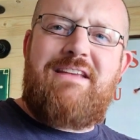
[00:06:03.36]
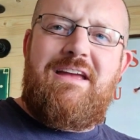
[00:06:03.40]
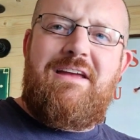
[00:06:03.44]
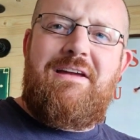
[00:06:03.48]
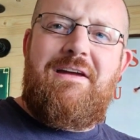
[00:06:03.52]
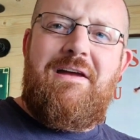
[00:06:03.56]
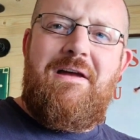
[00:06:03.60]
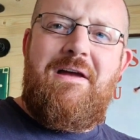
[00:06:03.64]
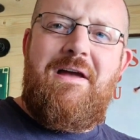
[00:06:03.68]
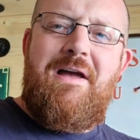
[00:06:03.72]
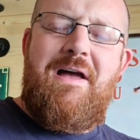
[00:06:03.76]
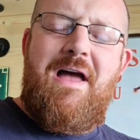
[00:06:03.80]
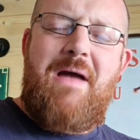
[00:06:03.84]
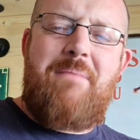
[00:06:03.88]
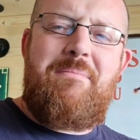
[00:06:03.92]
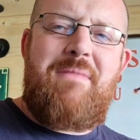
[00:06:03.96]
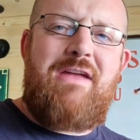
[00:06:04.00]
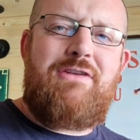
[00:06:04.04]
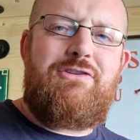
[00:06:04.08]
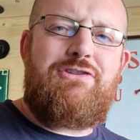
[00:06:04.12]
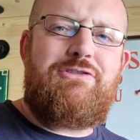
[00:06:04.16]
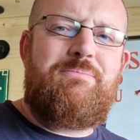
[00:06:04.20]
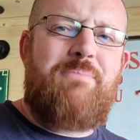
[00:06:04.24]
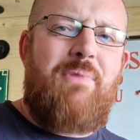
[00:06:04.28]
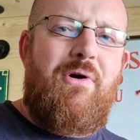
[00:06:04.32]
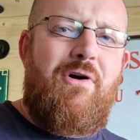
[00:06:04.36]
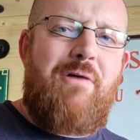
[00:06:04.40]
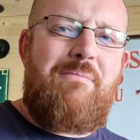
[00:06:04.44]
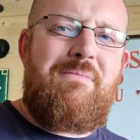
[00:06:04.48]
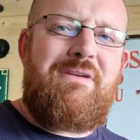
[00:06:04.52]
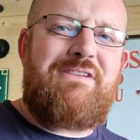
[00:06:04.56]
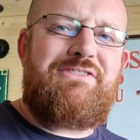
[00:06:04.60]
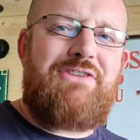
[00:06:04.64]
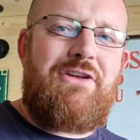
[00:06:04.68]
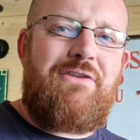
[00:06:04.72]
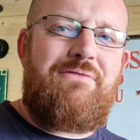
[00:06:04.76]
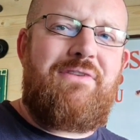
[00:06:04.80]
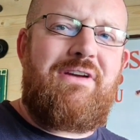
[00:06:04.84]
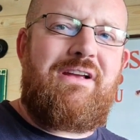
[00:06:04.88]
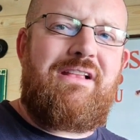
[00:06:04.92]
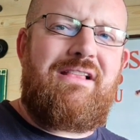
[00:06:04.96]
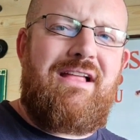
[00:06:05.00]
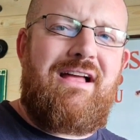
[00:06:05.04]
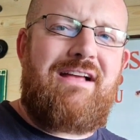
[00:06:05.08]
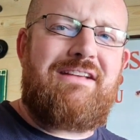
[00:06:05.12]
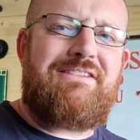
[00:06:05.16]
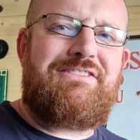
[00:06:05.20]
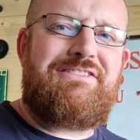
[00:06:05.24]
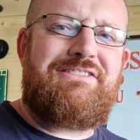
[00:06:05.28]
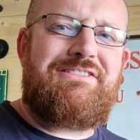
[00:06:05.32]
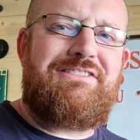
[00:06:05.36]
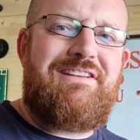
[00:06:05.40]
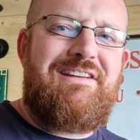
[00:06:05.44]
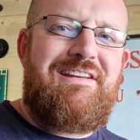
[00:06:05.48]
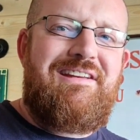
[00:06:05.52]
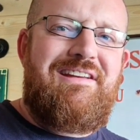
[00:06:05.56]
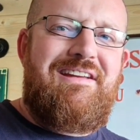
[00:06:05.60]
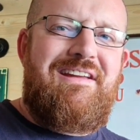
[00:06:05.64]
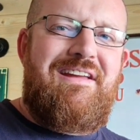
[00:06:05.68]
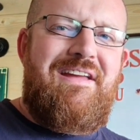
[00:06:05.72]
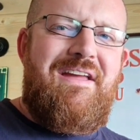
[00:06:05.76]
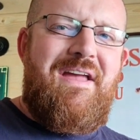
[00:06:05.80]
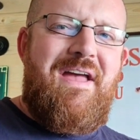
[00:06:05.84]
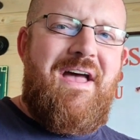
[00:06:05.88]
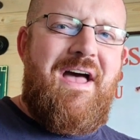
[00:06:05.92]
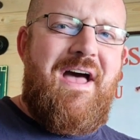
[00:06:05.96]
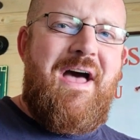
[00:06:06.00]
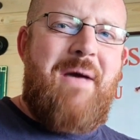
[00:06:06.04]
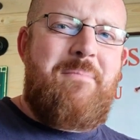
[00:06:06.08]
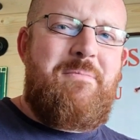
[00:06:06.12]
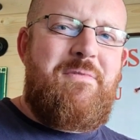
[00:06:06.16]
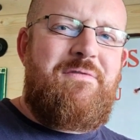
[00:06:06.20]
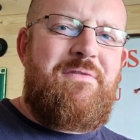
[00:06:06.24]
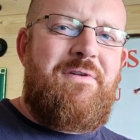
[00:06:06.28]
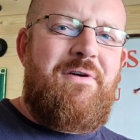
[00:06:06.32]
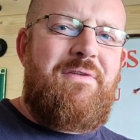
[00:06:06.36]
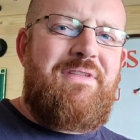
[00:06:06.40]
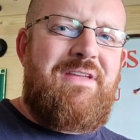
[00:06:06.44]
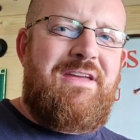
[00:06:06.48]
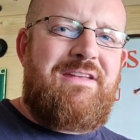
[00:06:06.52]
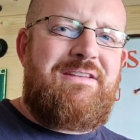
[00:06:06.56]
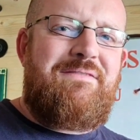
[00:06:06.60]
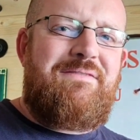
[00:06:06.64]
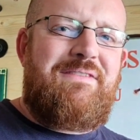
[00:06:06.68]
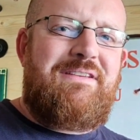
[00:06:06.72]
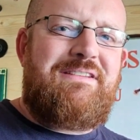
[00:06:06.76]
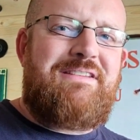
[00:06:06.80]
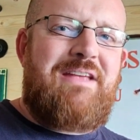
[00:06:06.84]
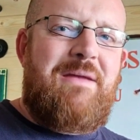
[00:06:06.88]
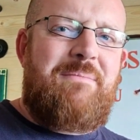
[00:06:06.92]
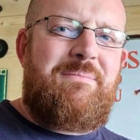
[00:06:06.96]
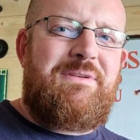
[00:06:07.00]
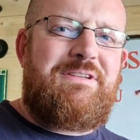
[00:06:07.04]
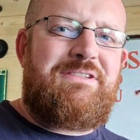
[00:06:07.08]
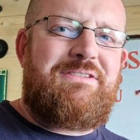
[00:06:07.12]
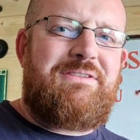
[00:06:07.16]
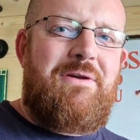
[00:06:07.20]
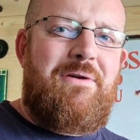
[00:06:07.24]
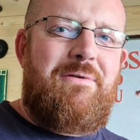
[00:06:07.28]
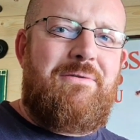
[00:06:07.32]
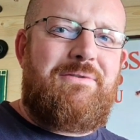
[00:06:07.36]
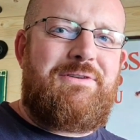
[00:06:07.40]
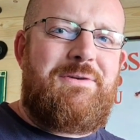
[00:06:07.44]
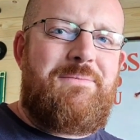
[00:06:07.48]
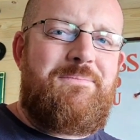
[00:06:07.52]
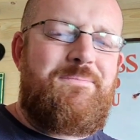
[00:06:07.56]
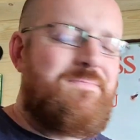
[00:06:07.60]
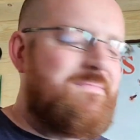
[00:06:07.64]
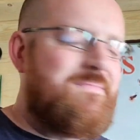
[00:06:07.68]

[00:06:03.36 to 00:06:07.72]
I may just pour myself a glass before the end of this episode.